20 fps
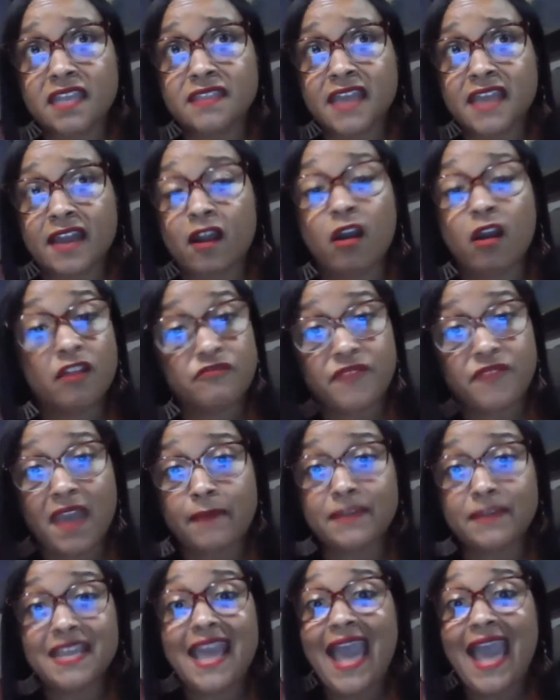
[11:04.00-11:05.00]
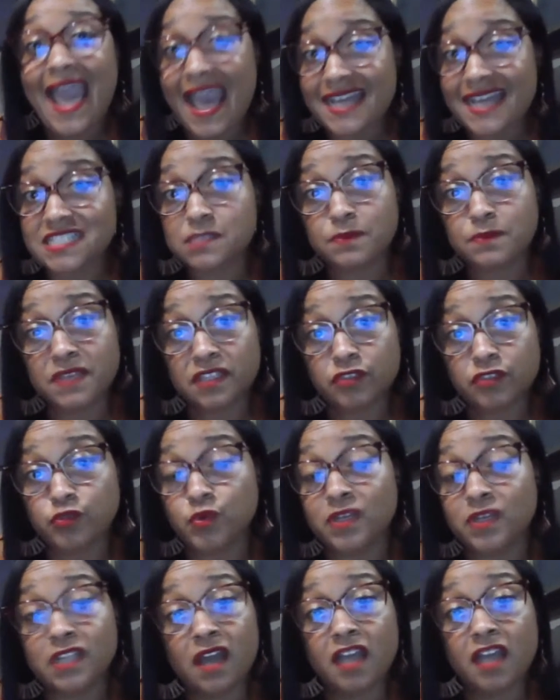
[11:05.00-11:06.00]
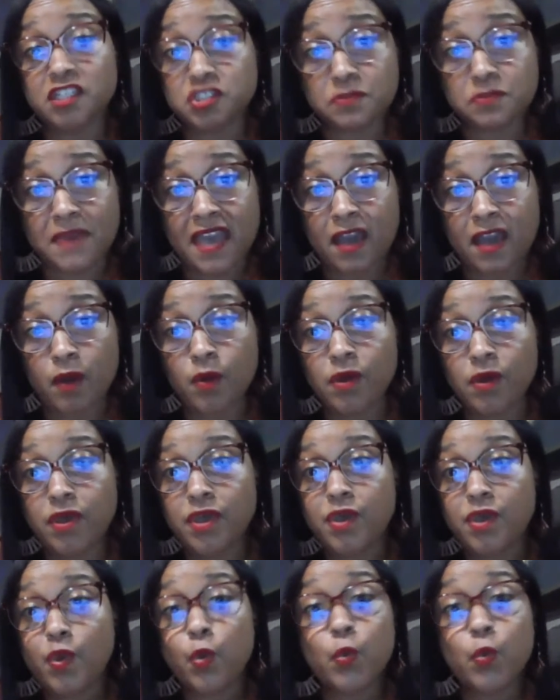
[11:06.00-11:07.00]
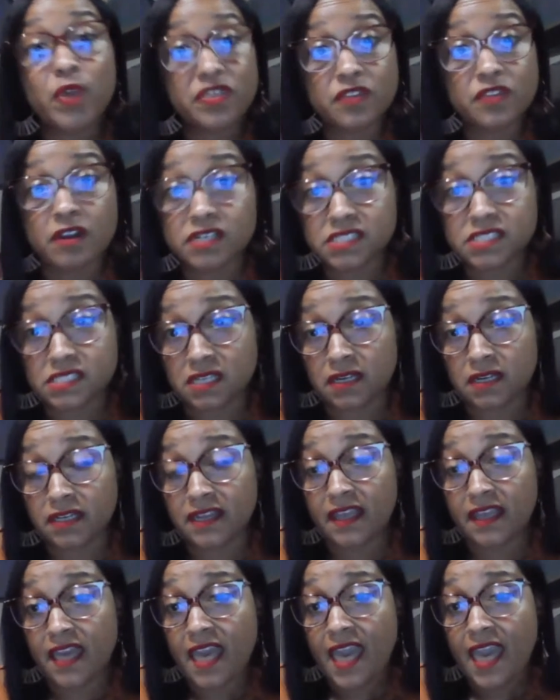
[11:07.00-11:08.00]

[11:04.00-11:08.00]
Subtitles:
that our family has been through a lot, Jamel, with our son.